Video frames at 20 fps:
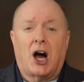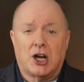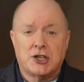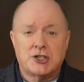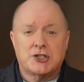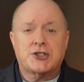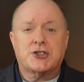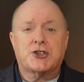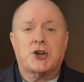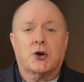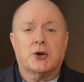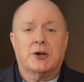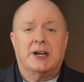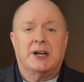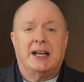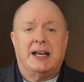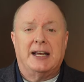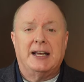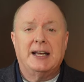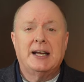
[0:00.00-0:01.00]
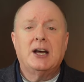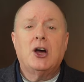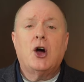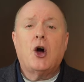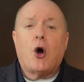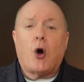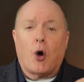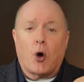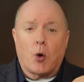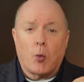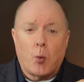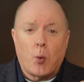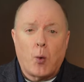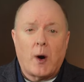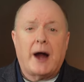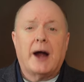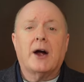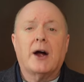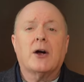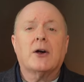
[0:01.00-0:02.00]
uncertainty or
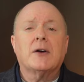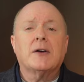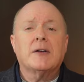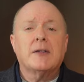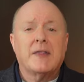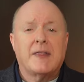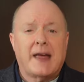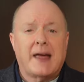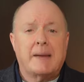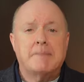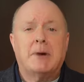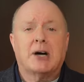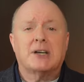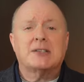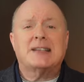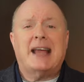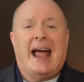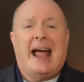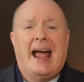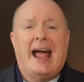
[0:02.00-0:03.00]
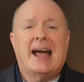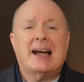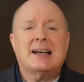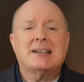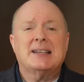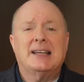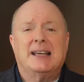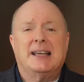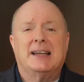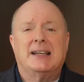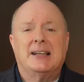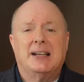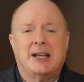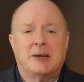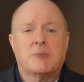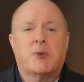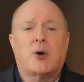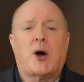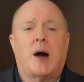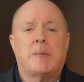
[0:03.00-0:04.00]
where they must act in an
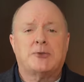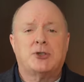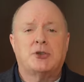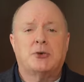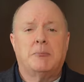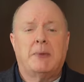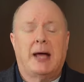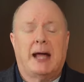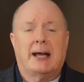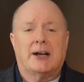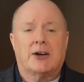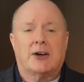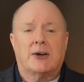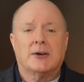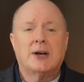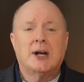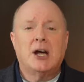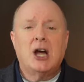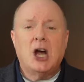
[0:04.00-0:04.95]
impromptu manner.